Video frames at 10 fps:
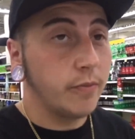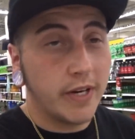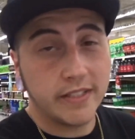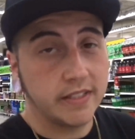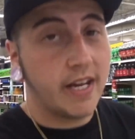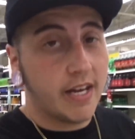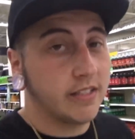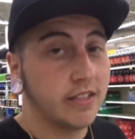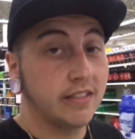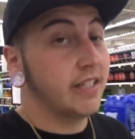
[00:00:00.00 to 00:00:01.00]
Wednesday.
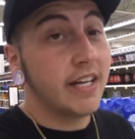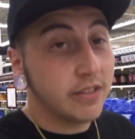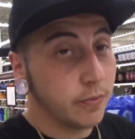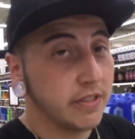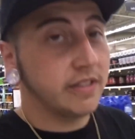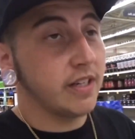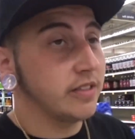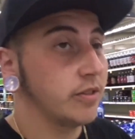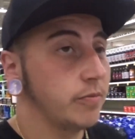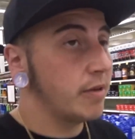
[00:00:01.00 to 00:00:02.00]
And today's Wednesday,
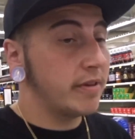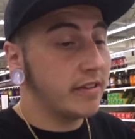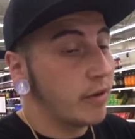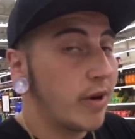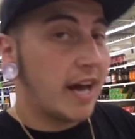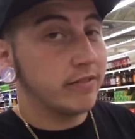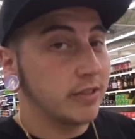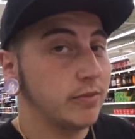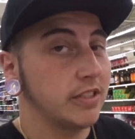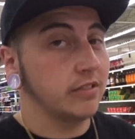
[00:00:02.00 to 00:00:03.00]
so maybe they would have
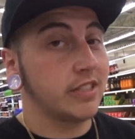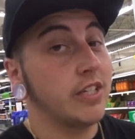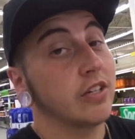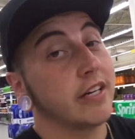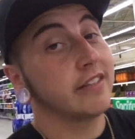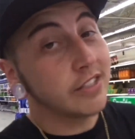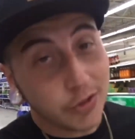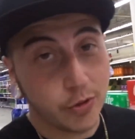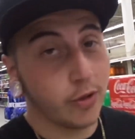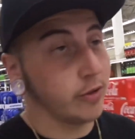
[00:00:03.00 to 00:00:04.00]
some deals here at this
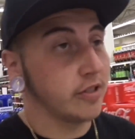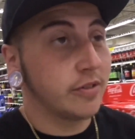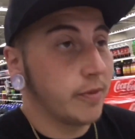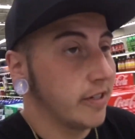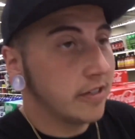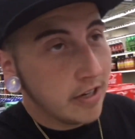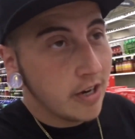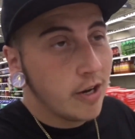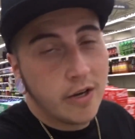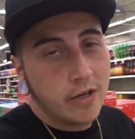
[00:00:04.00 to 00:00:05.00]
Kroger's, but
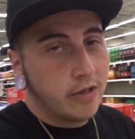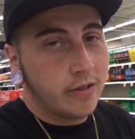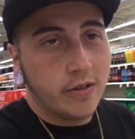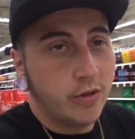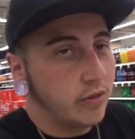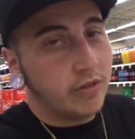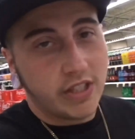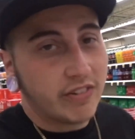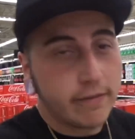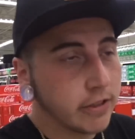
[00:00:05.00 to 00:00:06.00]
who knows?
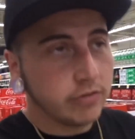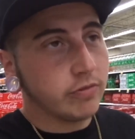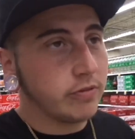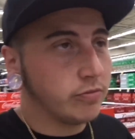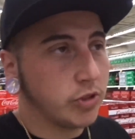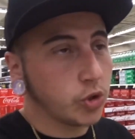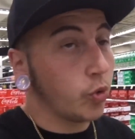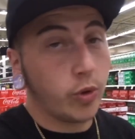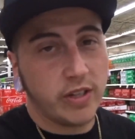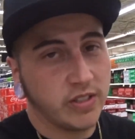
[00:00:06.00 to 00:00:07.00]
Every, every
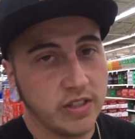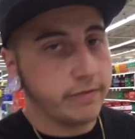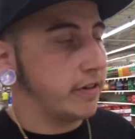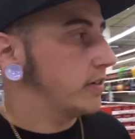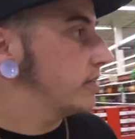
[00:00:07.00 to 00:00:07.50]
store is different.